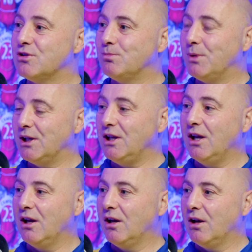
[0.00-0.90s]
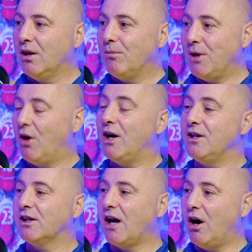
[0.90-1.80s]
to be
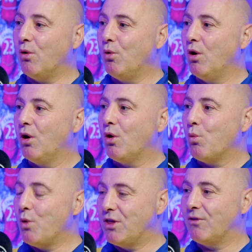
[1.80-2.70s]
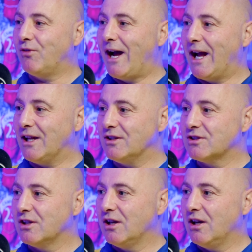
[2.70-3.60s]
behind the goal with the
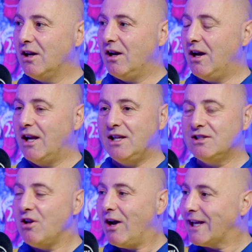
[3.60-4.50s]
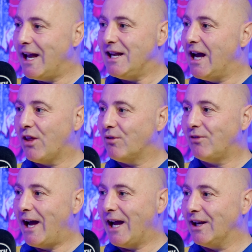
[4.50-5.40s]
fans. And he's like any other
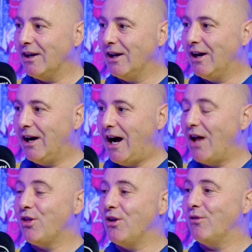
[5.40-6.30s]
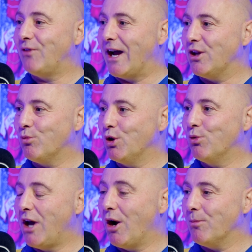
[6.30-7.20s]
fan, other than the fact that we all
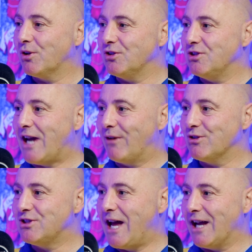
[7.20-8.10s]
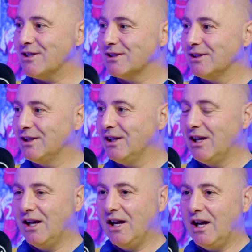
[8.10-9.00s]
know him because he's Aaron's dad.
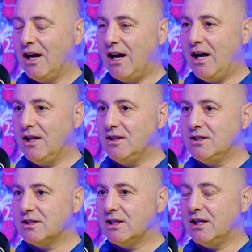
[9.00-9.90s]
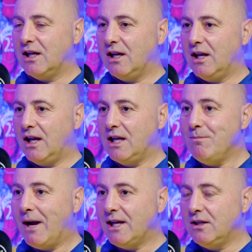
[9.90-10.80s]
And he
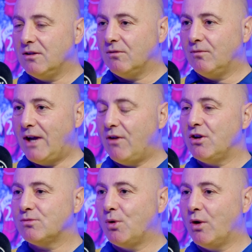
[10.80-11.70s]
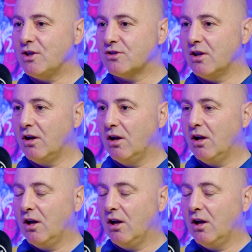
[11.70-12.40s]
made various points that